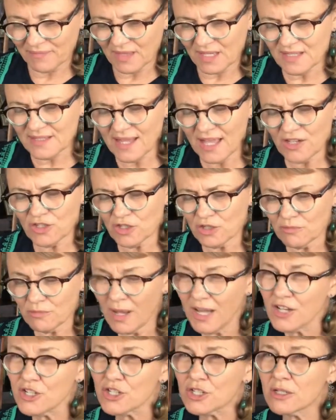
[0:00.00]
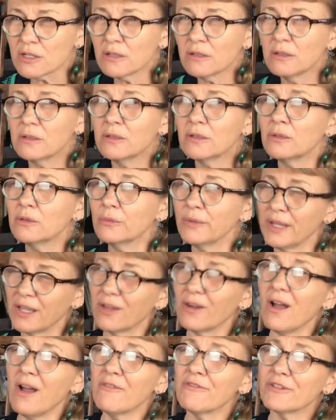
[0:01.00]
"Is that too much? We
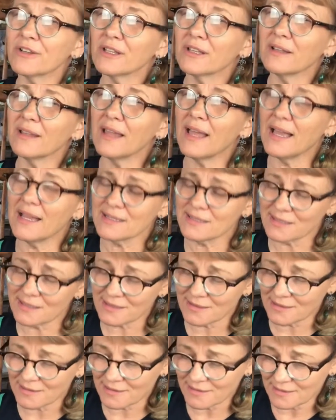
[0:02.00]
can offer you less."